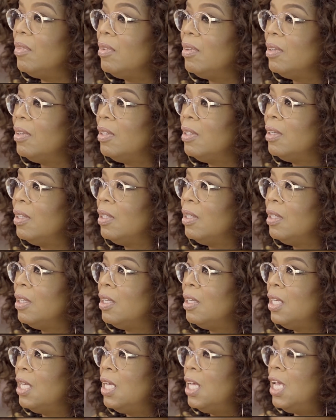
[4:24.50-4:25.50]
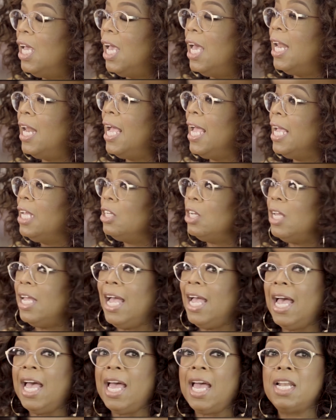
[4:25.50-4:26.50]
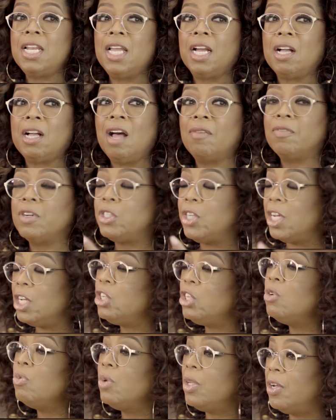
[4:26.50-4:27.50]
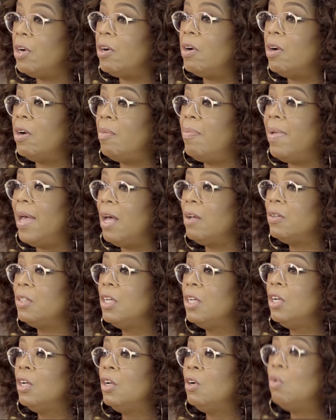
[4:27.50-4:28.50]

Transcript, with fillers: of the contest, she was asked what she would like to be when she grows.